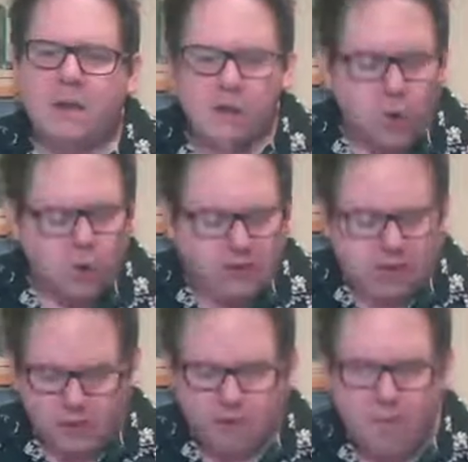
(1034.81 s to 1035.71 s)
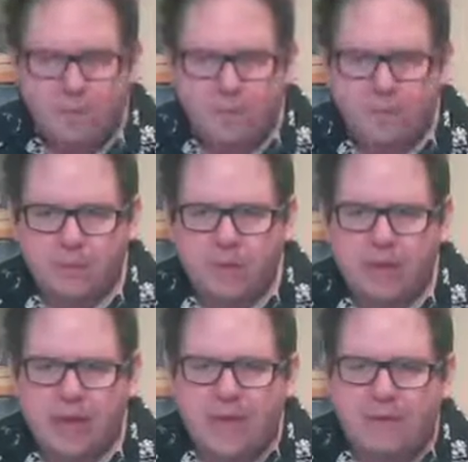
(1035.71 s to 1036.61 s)
Jordizzle,
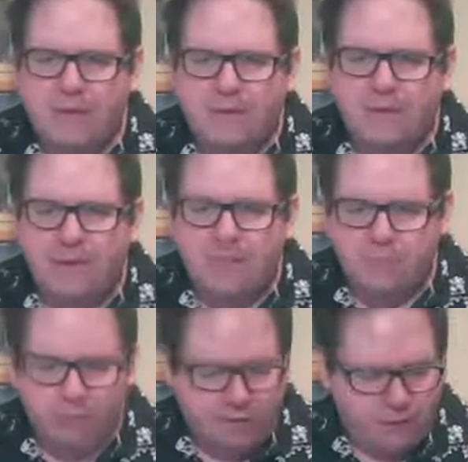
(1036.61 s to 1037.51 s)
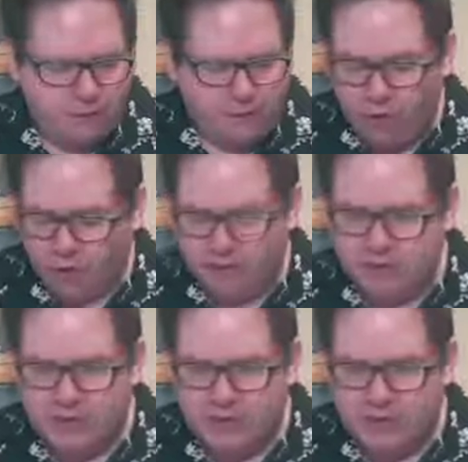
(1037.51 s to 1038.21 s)
anti-Facebook furries.